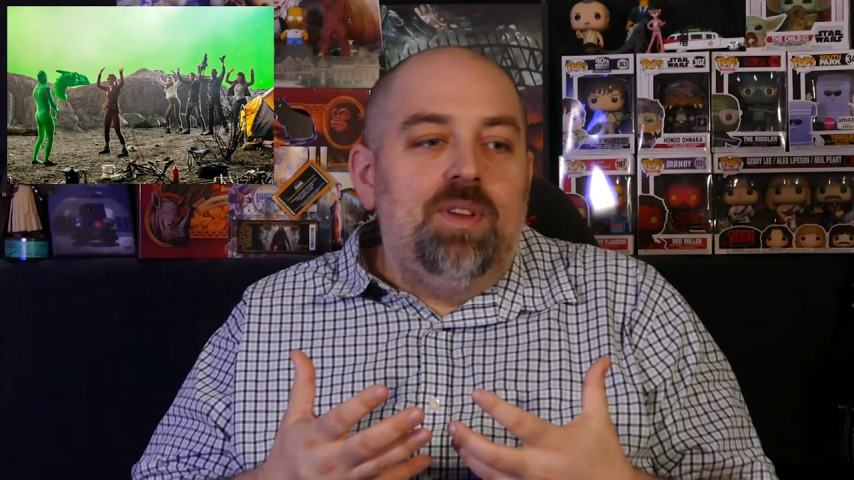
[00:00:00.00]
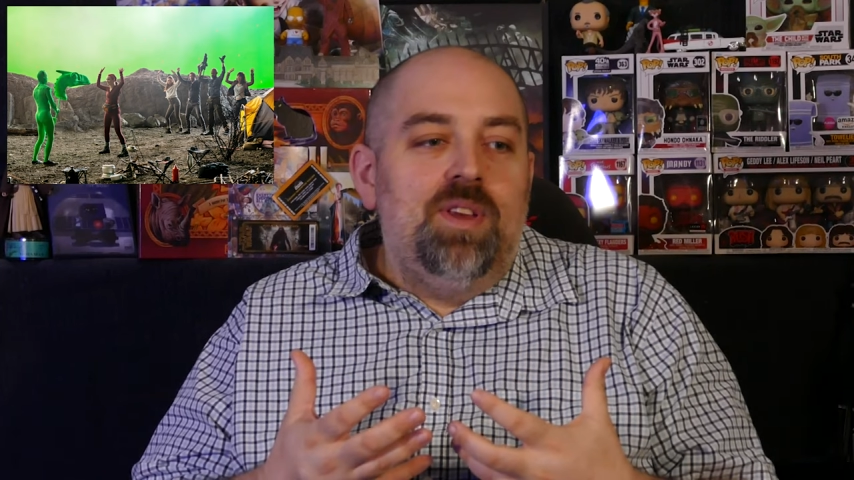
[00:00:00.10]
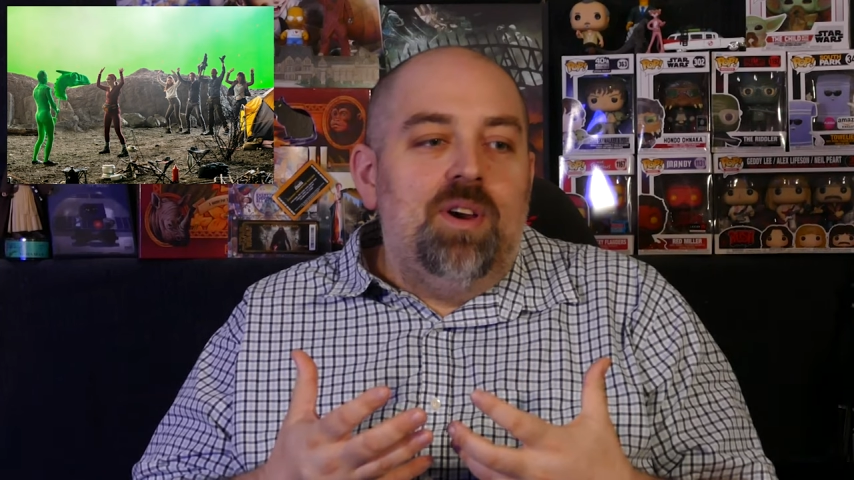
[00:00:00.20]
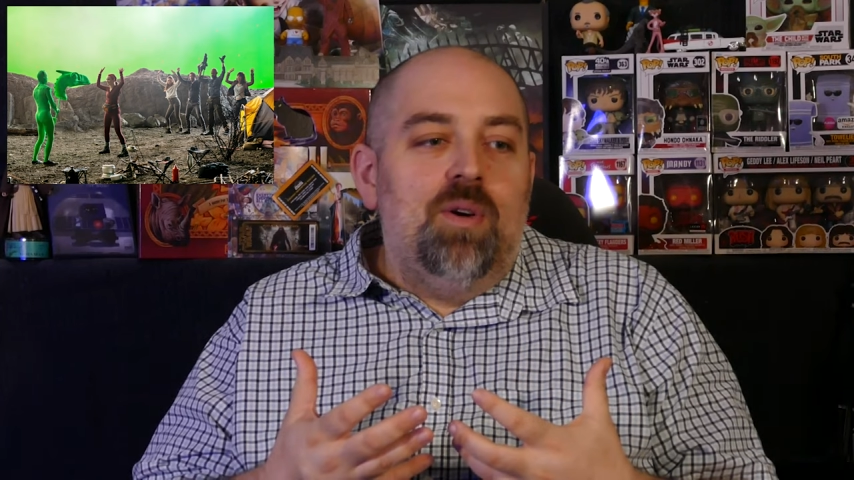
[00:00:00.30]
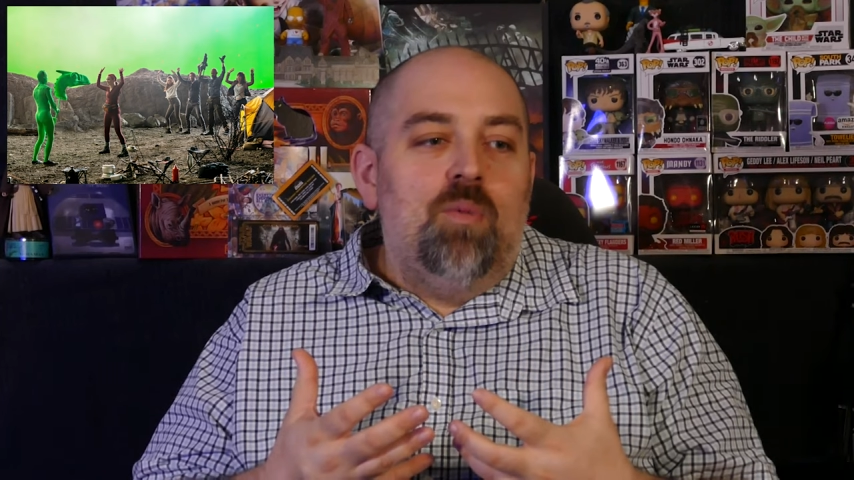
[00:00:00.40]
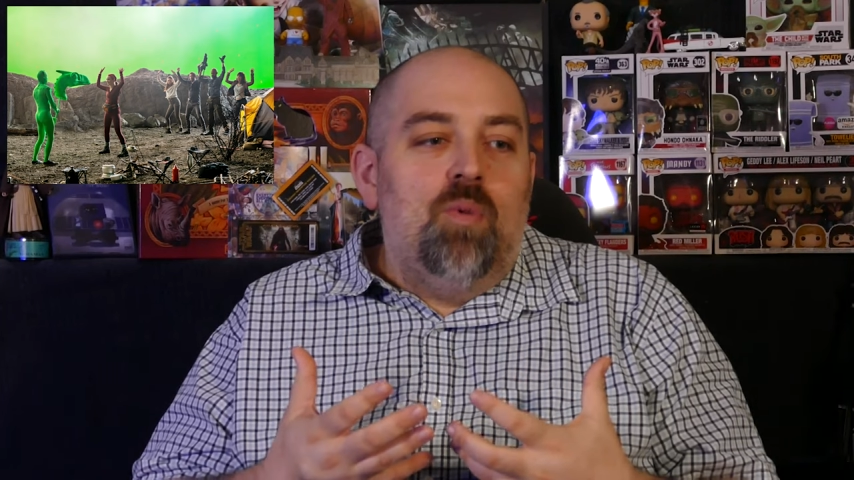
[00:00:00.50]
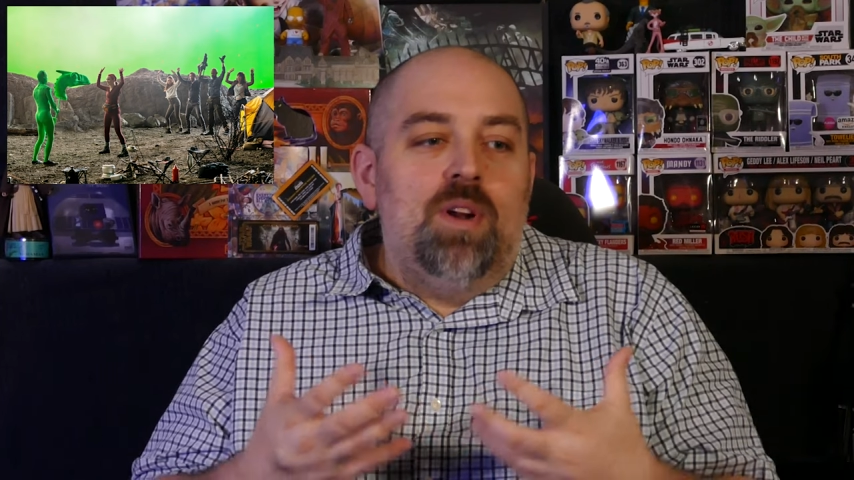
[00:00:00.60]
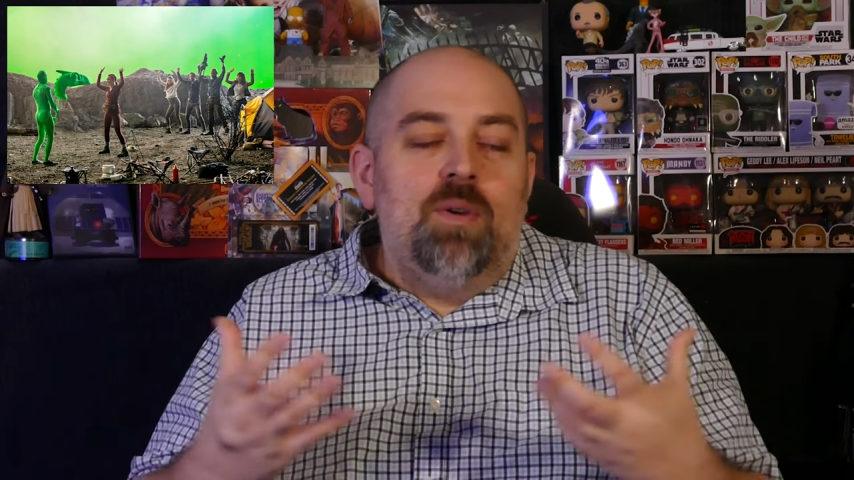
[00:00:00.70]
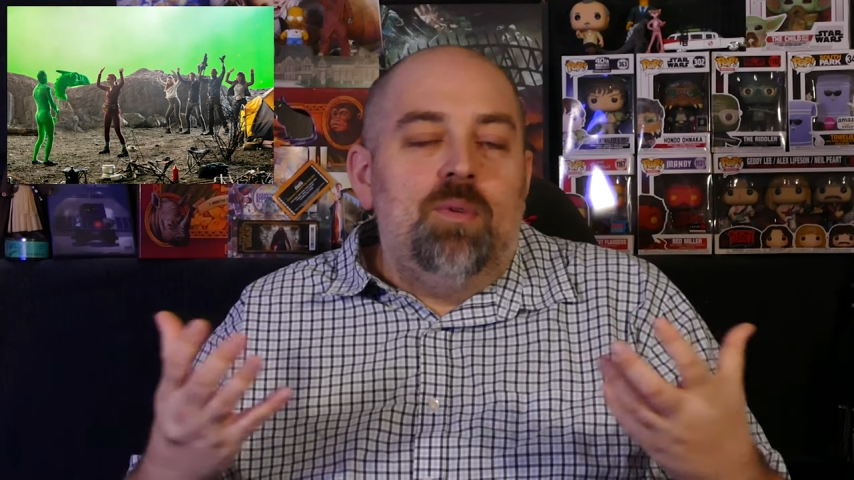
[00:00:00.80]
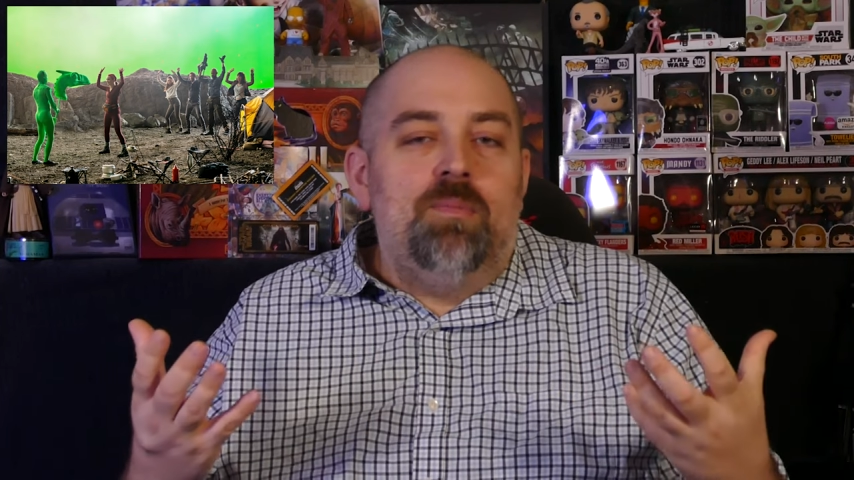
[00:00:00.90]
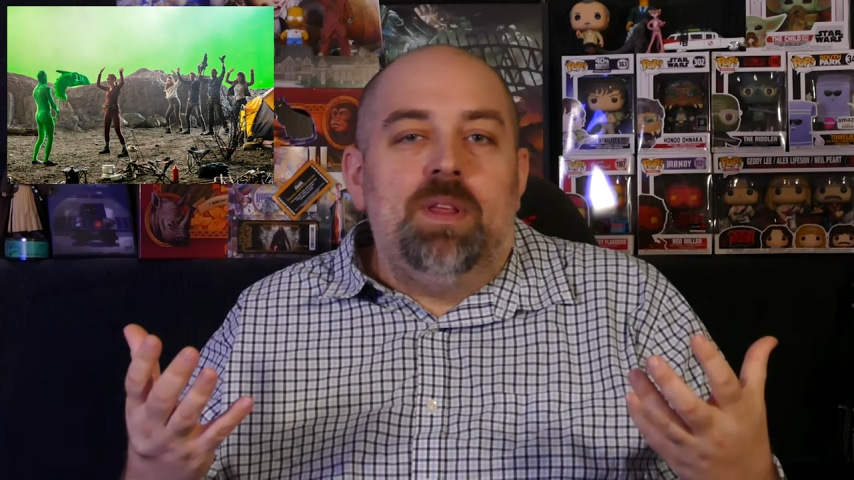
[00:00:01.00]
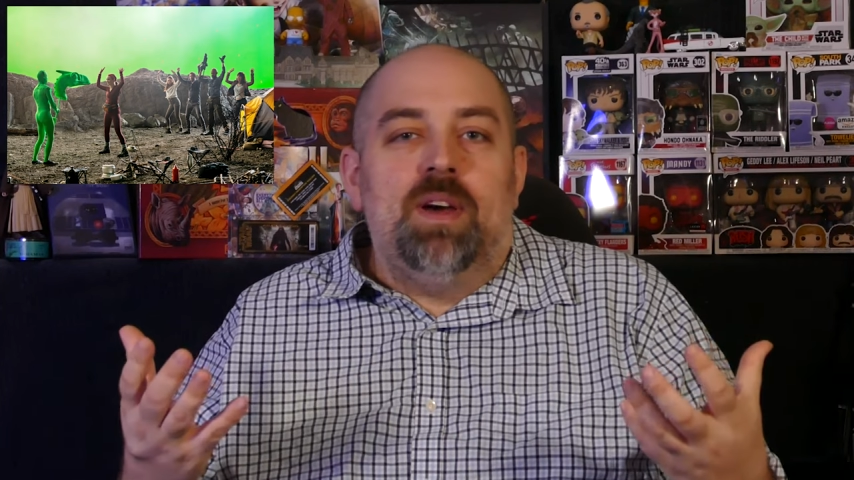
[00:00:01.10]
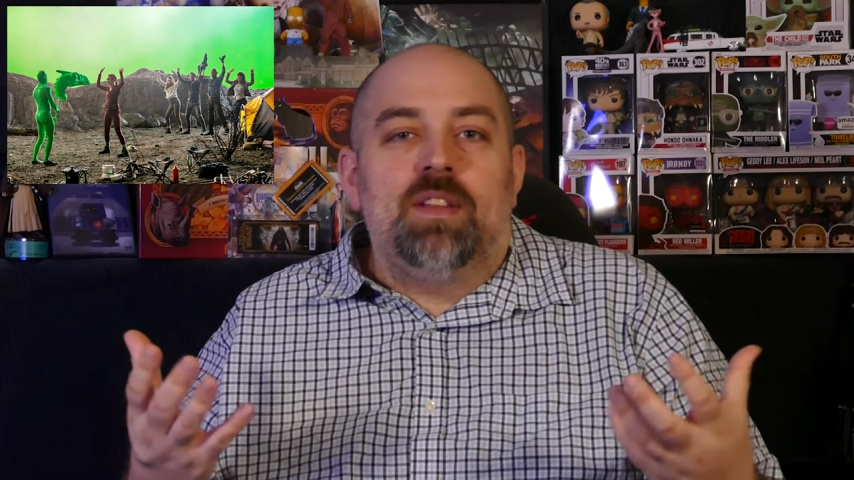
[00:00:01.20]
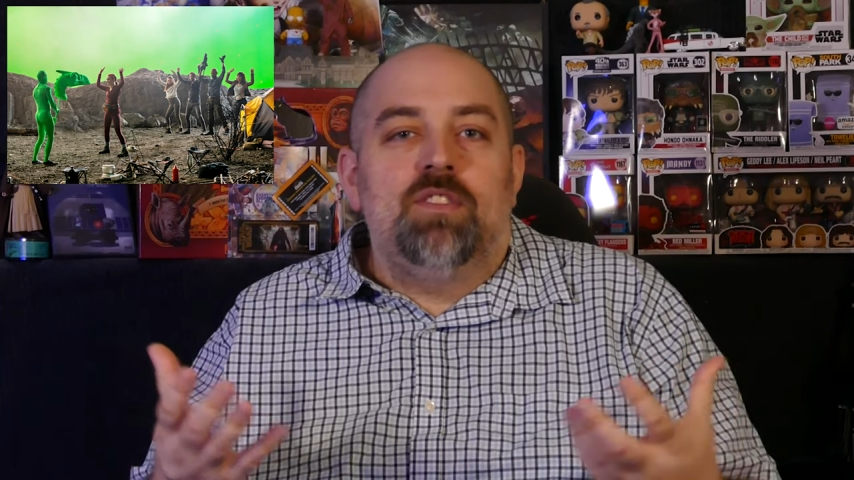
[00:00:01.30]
you know, what it would be like